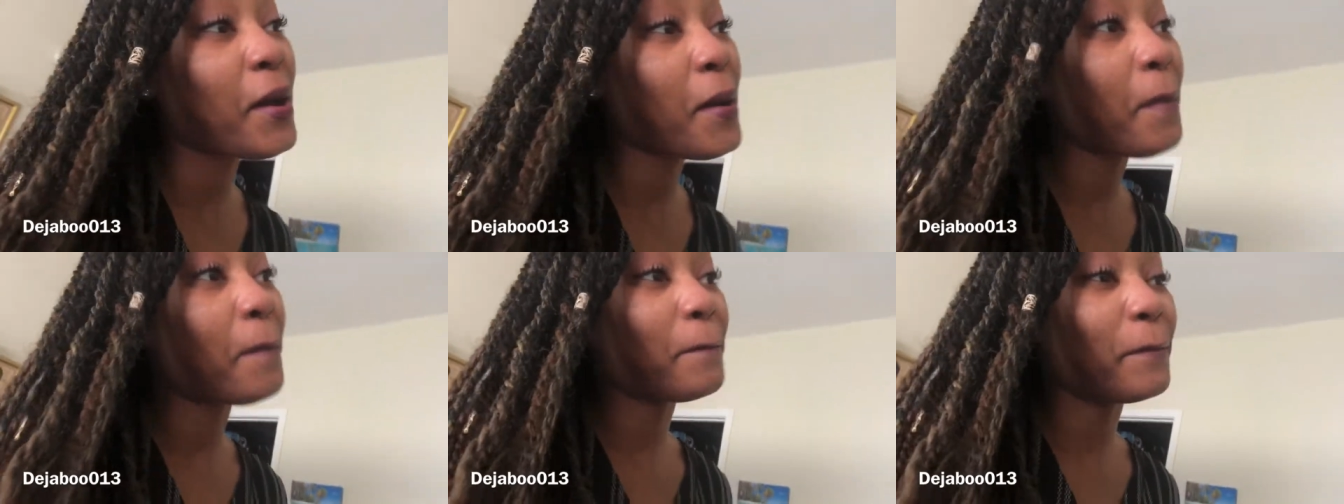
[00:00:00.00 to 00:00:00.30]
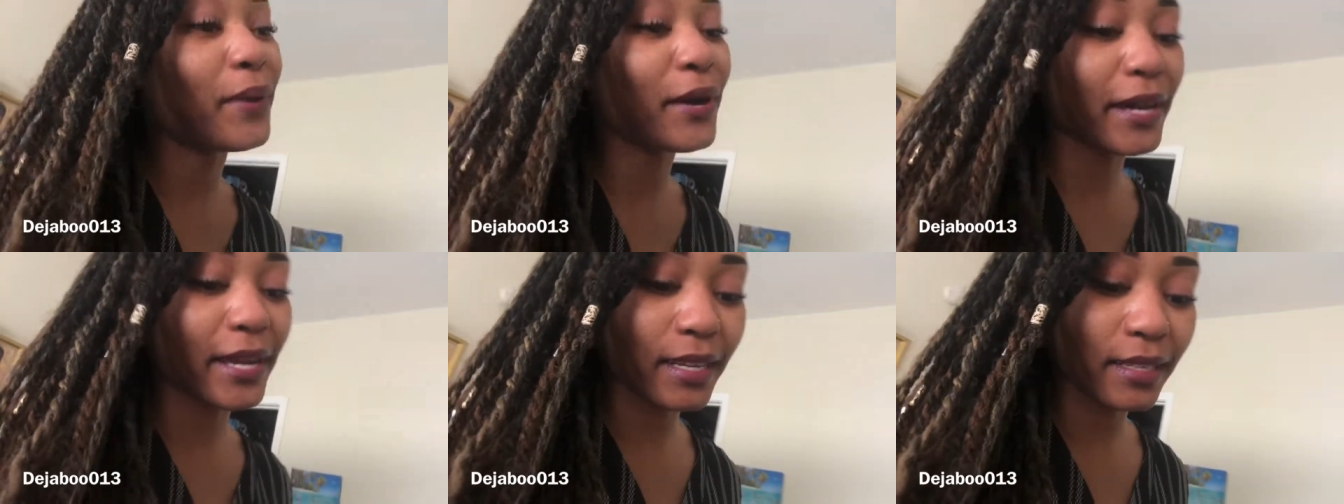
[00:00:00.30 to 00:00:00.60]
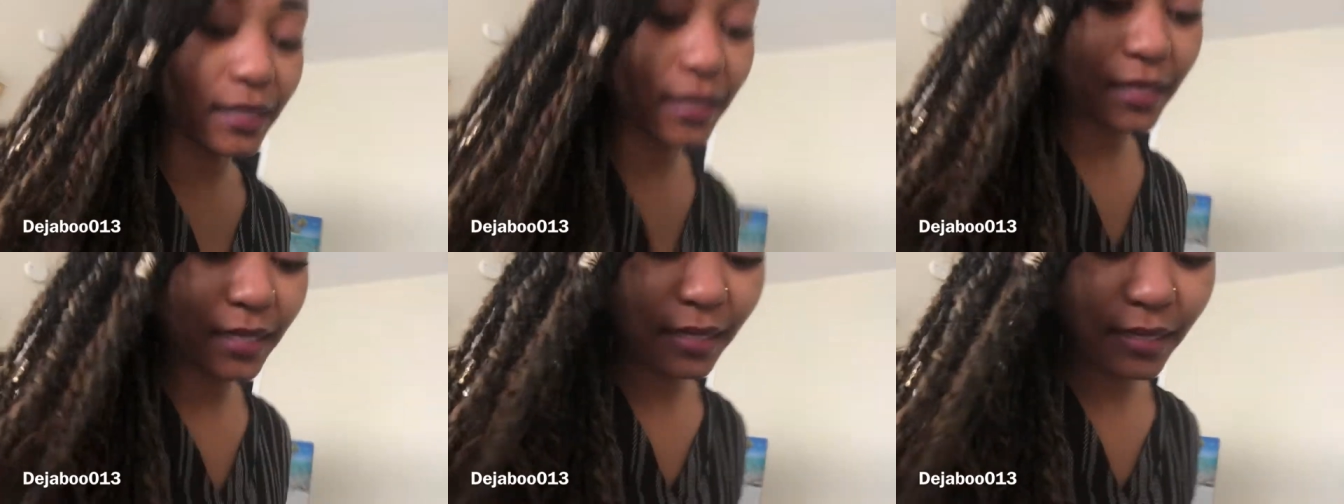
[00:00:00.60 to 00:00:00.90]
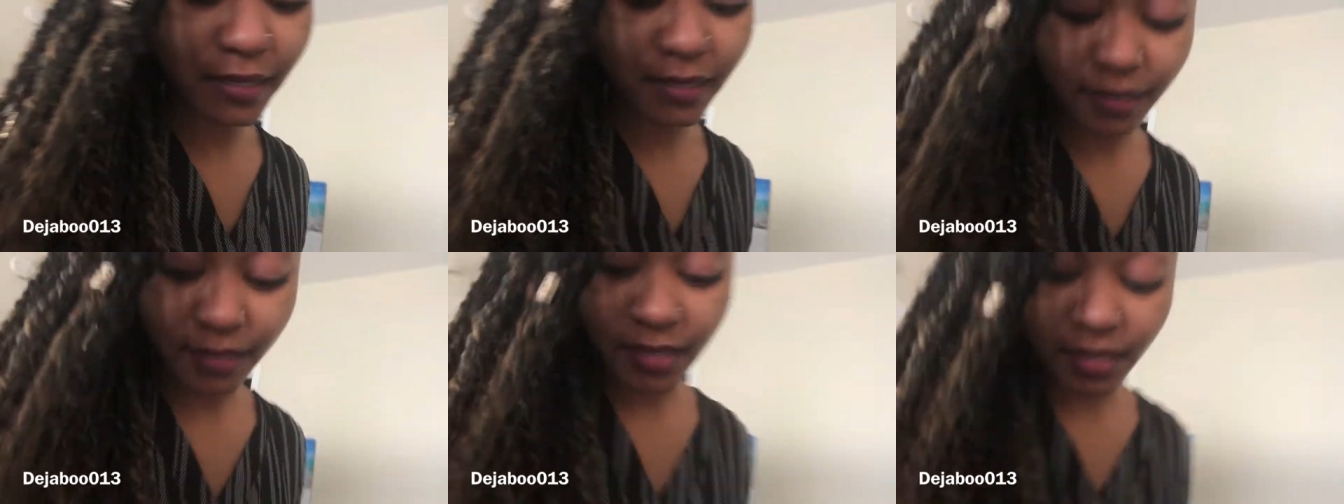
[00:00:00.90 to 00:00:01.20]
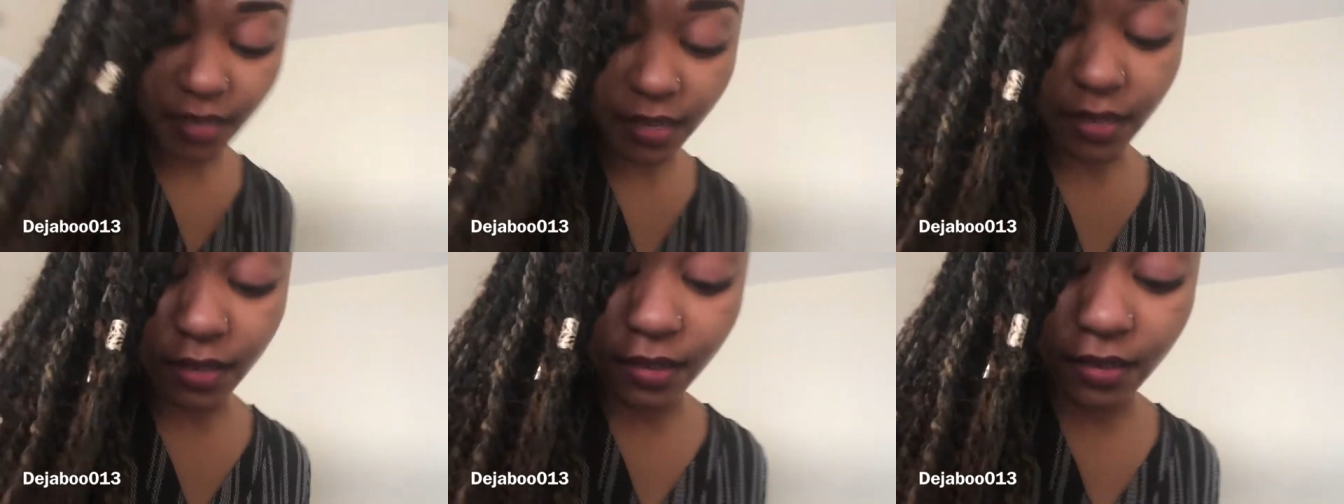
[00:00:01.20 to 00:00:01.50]
But,
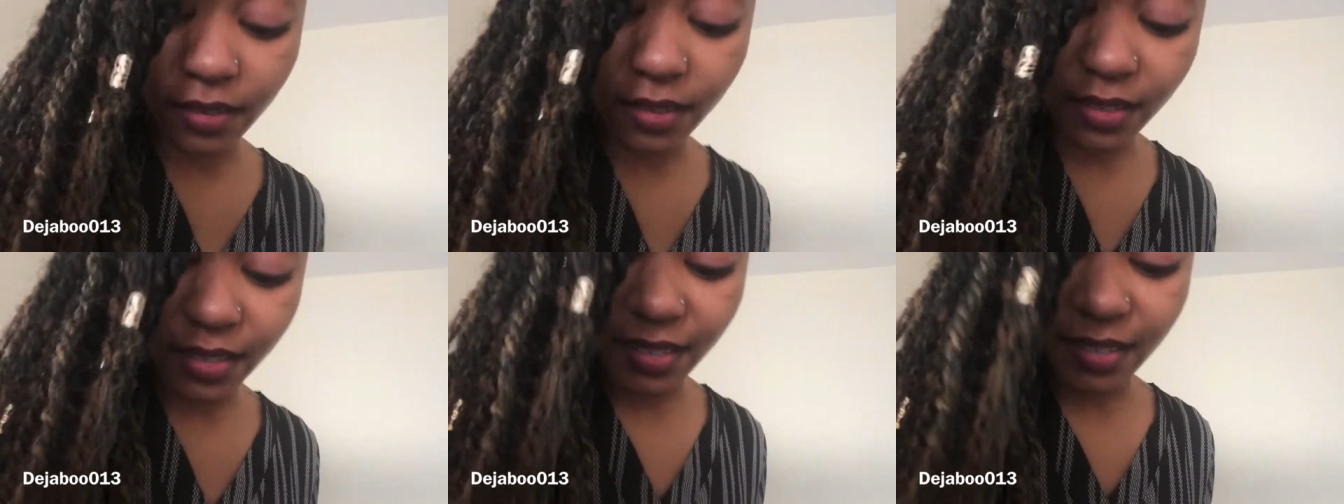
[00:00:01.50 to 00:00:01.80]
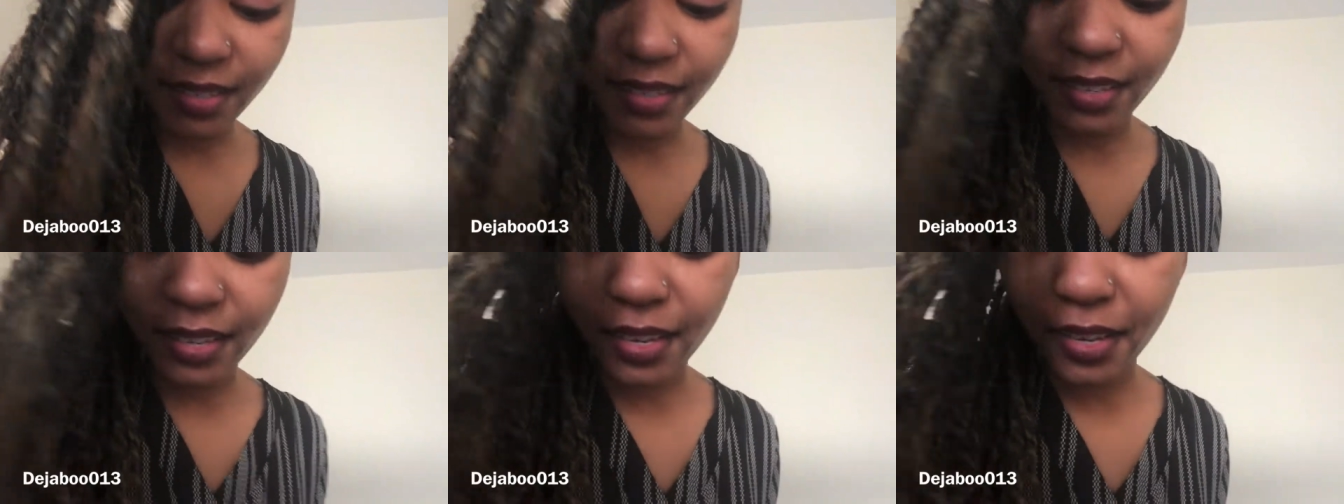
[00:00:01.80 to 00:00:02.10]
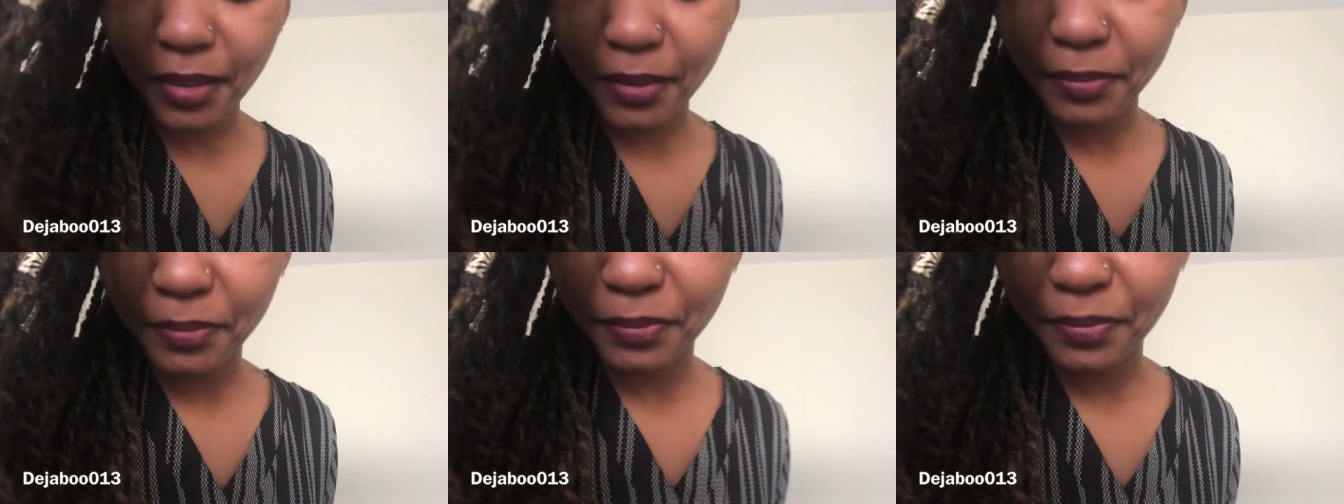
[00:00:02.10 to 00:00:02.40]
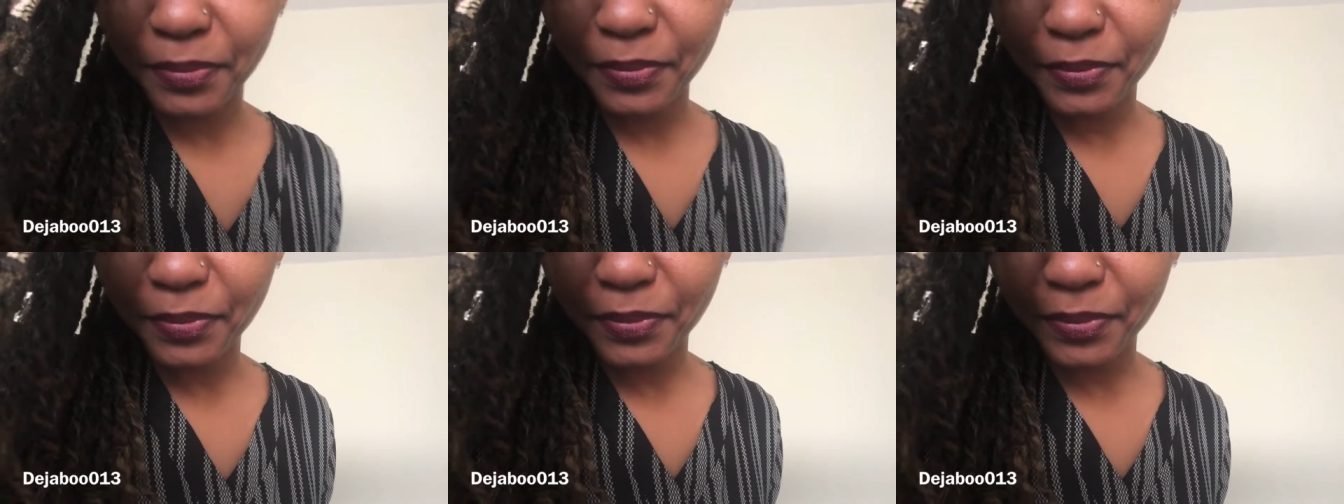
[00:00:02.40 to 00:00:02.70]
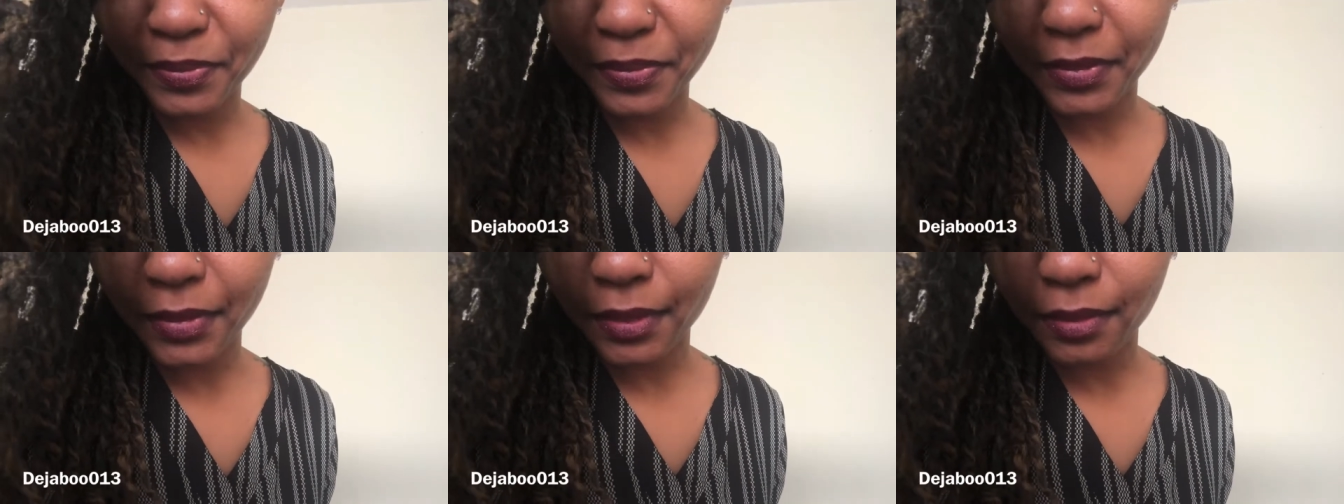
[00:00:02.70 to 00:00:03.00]
yep.
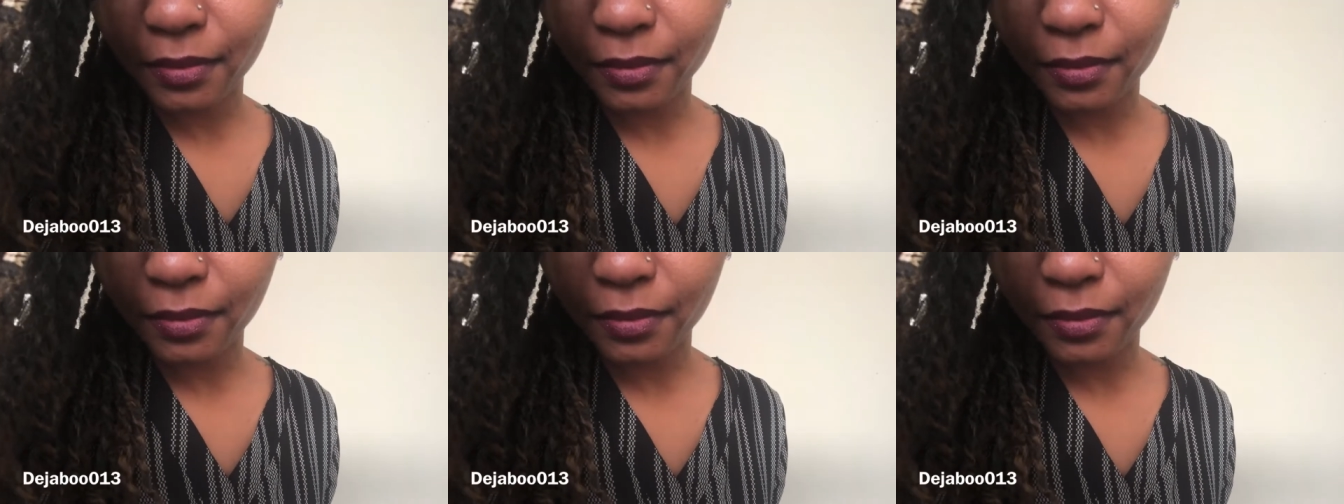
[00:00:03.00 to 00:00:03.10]
Mm.